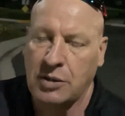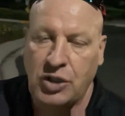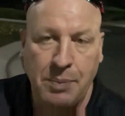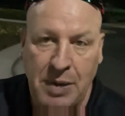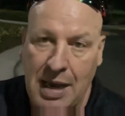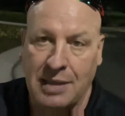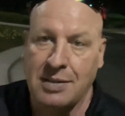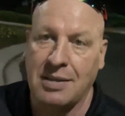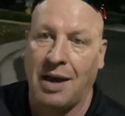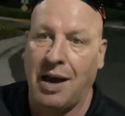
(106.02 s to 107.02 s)

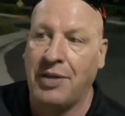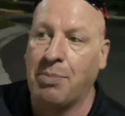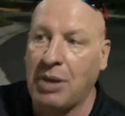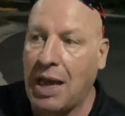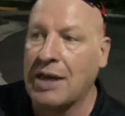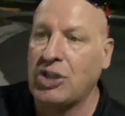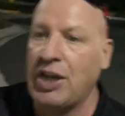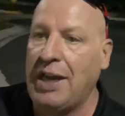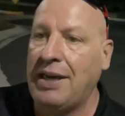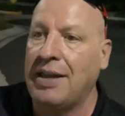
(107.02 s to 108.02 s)
GPS on the
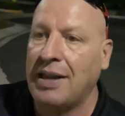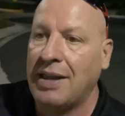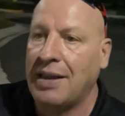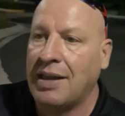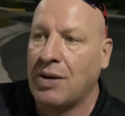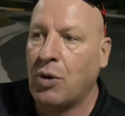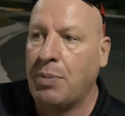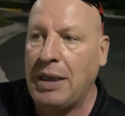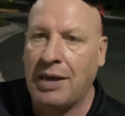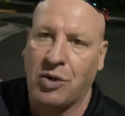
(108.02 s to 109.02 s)
blockchain will
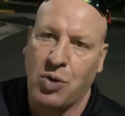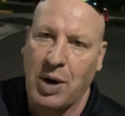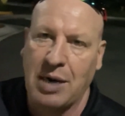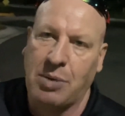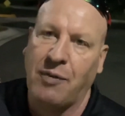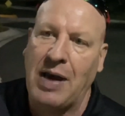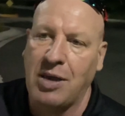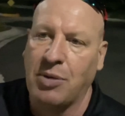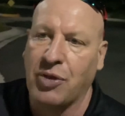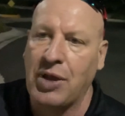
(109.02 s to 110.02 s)
be an incredible
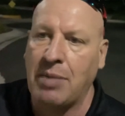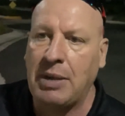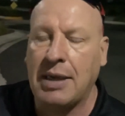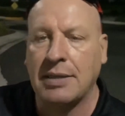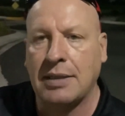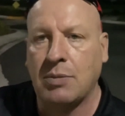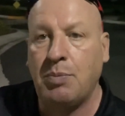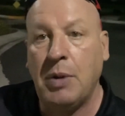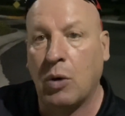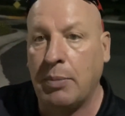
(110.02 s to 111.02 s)
valuable thing because it
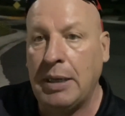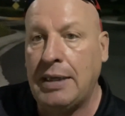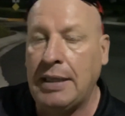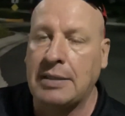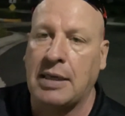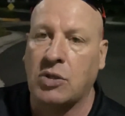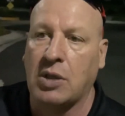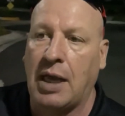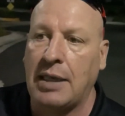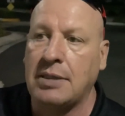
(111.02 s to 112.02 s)
will be
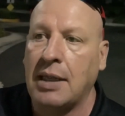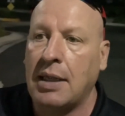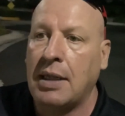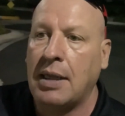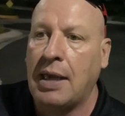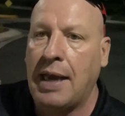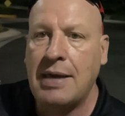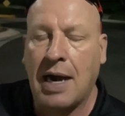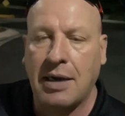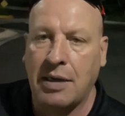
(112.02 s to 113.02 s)
decentralized and
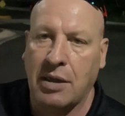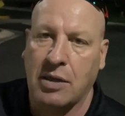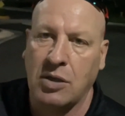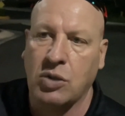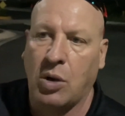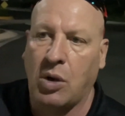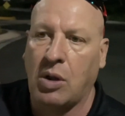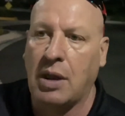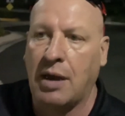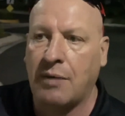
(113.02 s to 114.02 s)
not under the
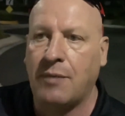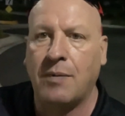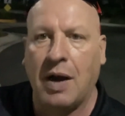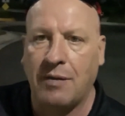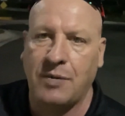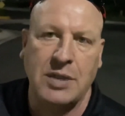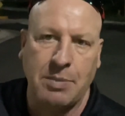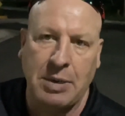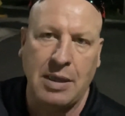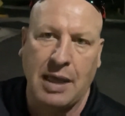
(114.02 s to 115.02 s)
control of
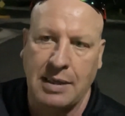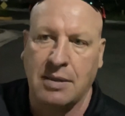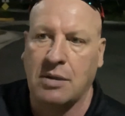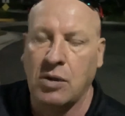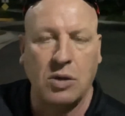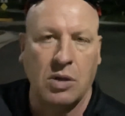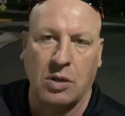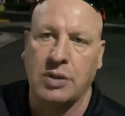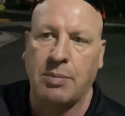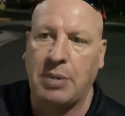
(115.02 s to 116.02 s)
somebody like Google
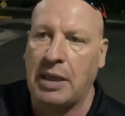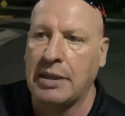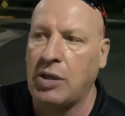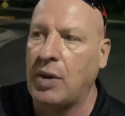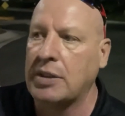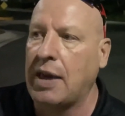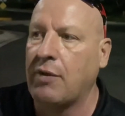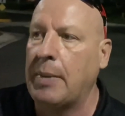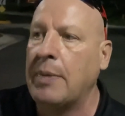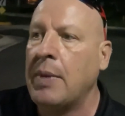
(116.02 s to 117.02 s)
or somebody like the US
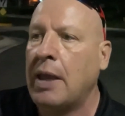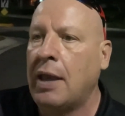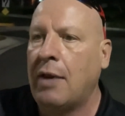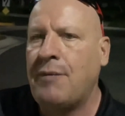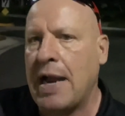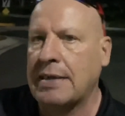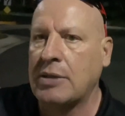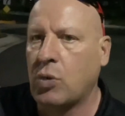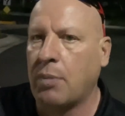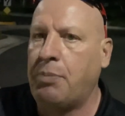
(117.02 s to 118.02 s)
government. In fact,
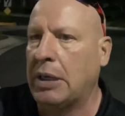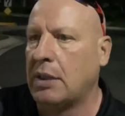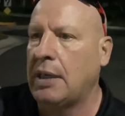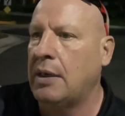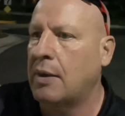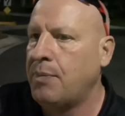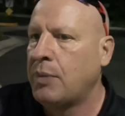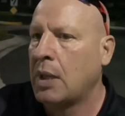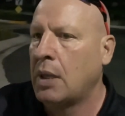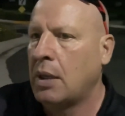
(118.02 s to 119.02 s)
as we're building
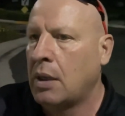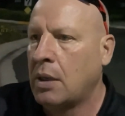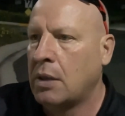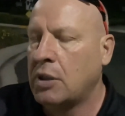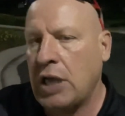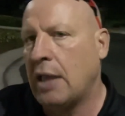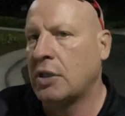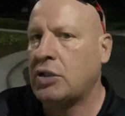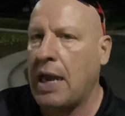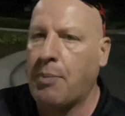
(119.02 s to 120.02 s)
the
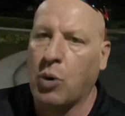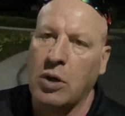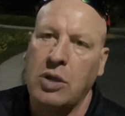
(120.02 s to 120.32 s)
challenged app, we're